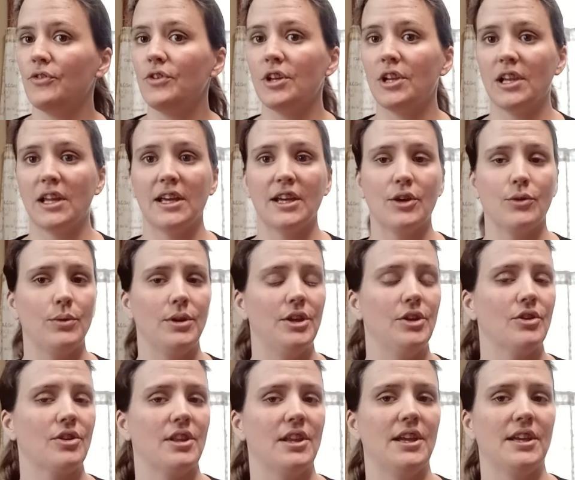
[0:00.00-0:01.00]
so if you like
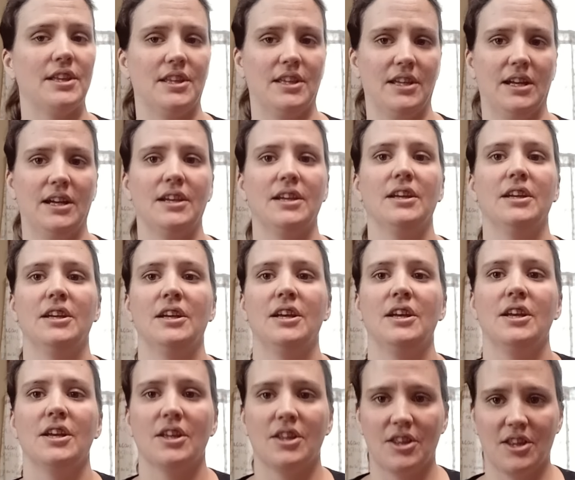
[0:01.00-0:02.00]
videos like that,
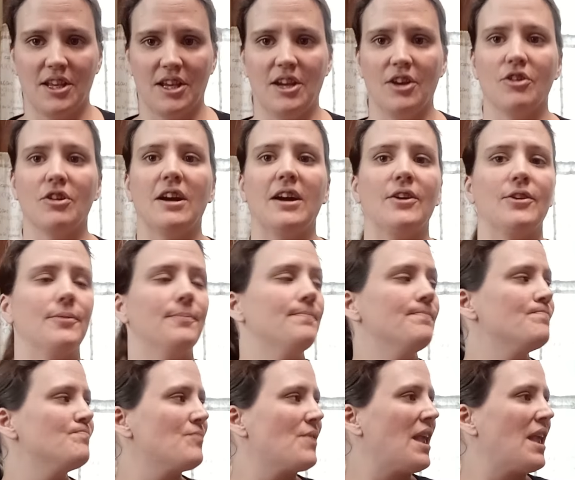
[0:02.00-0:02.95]
stick around.